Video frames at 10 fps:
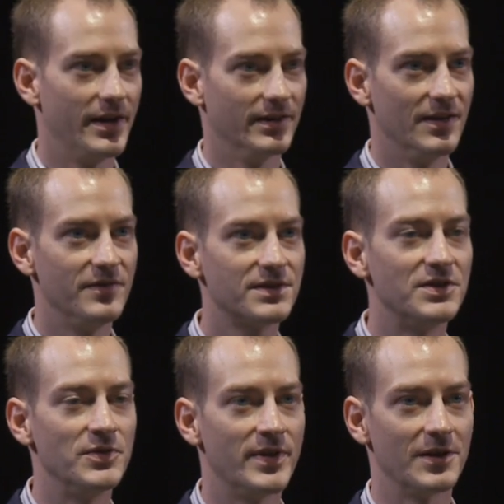and Life
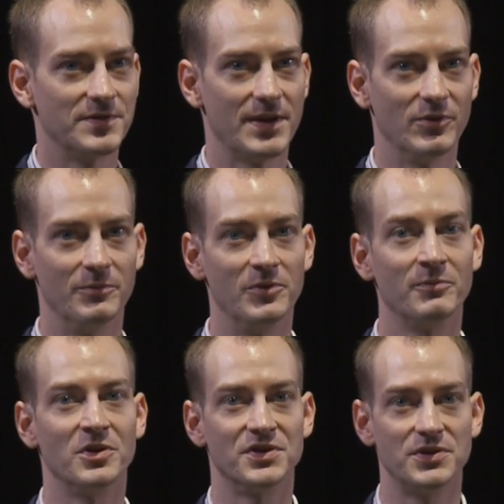Institute that I was able to
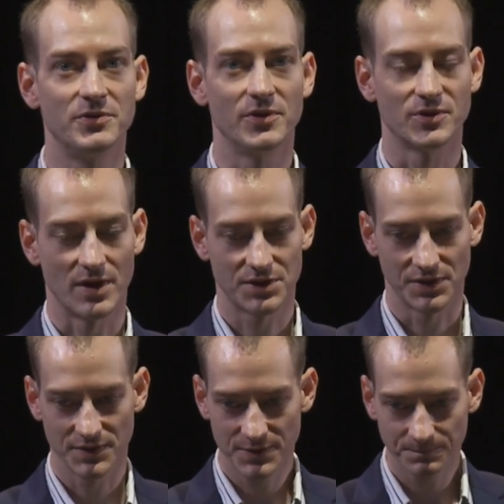pursue those
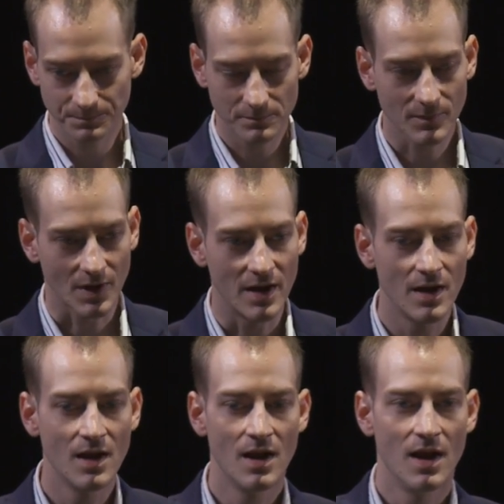questions.
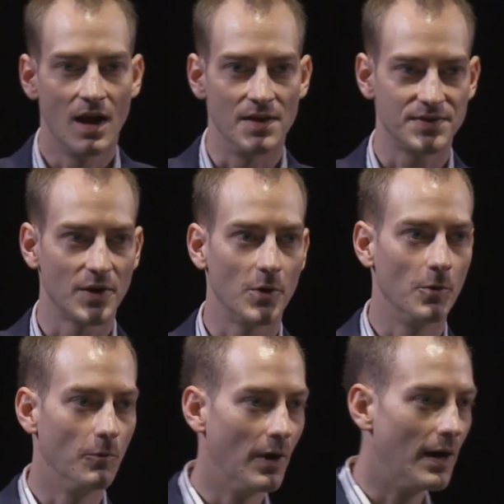And
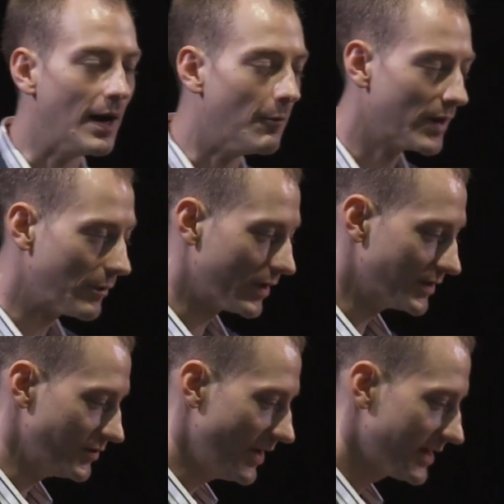so uh, what I
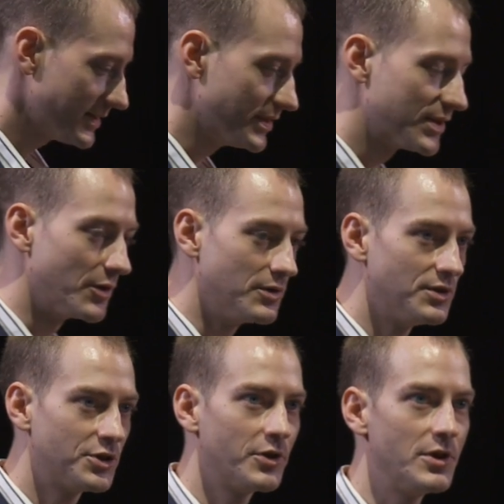want to do next is so,
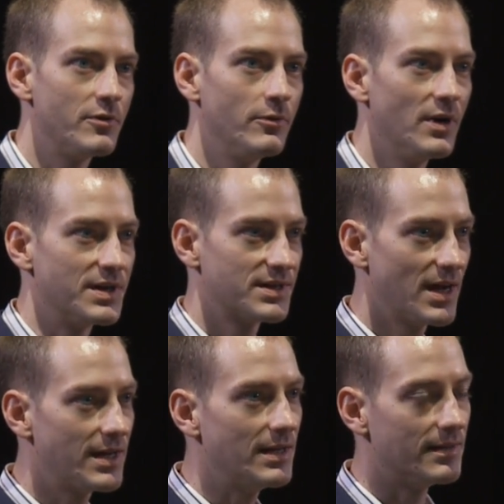show you a
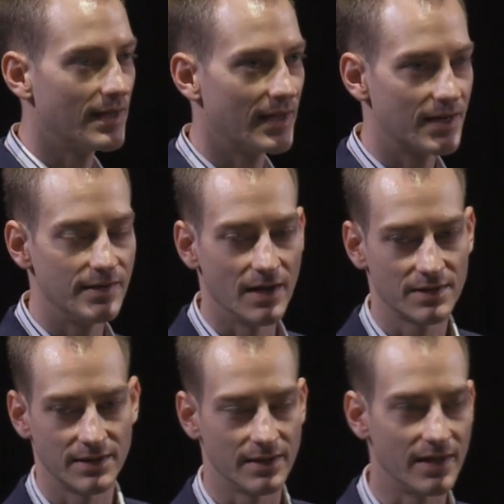study that I
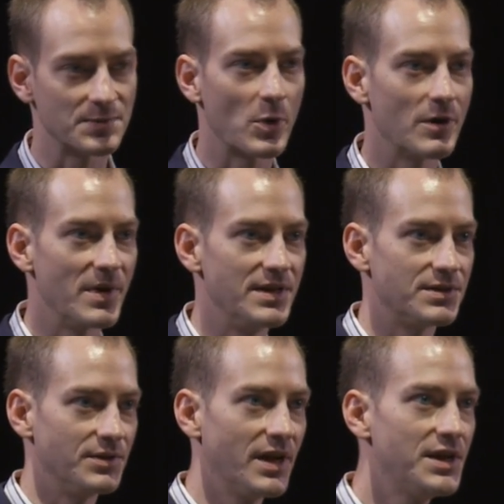conducted as part of my
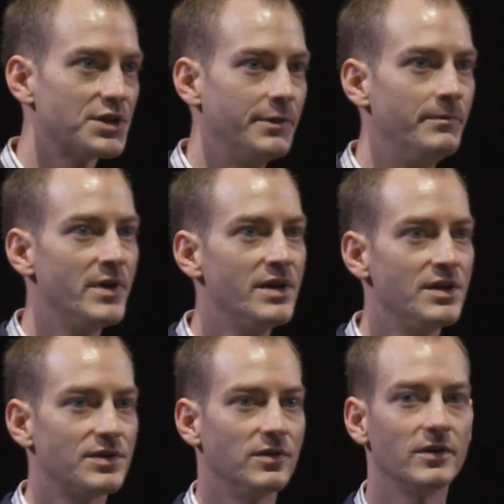dissertation
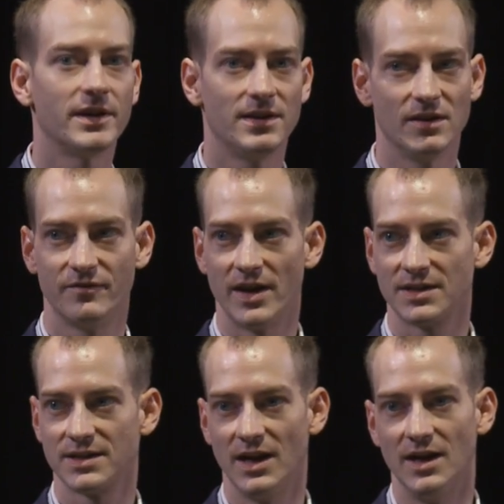to look at the
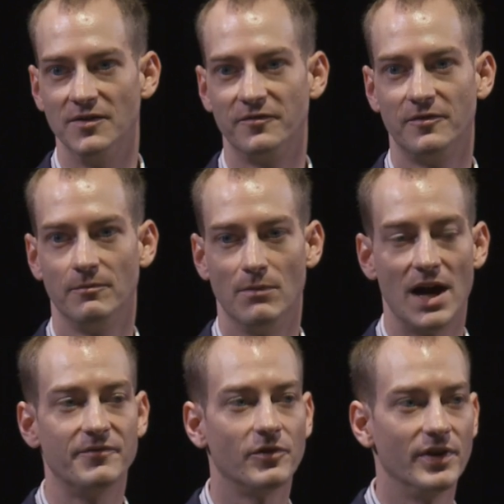effects of
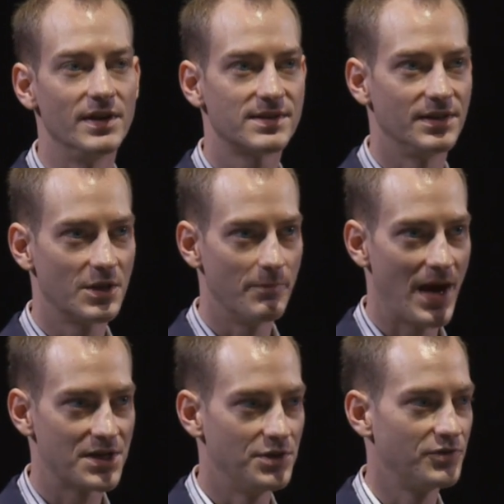mindfulness and
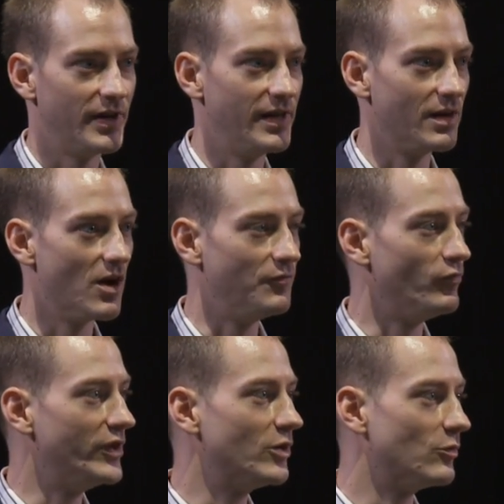compassion training
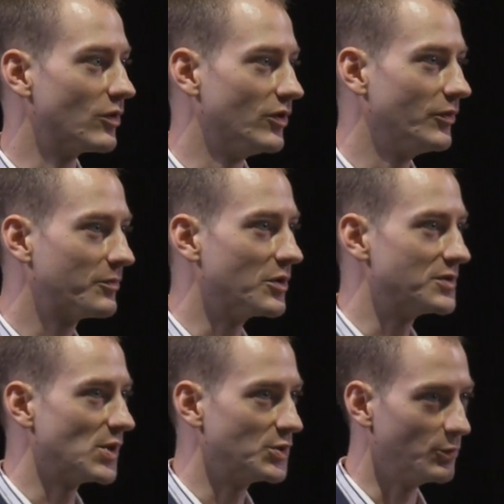on real-world
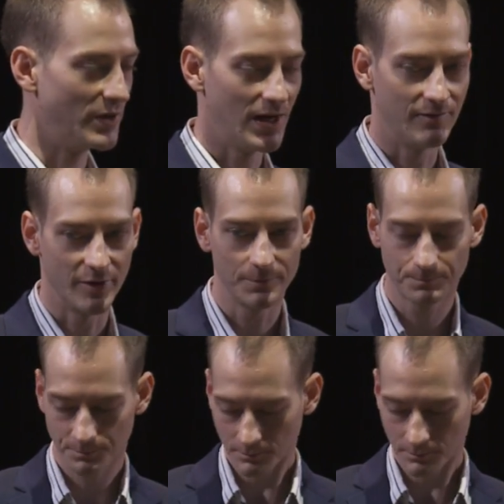prosocial behavior.